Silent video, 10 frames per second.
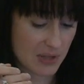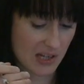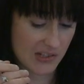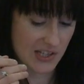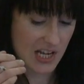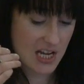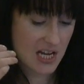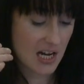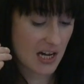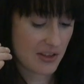because
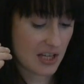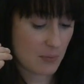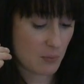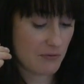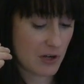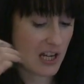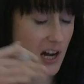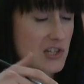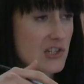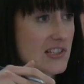I think we're very
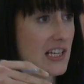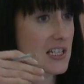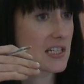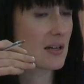conscious that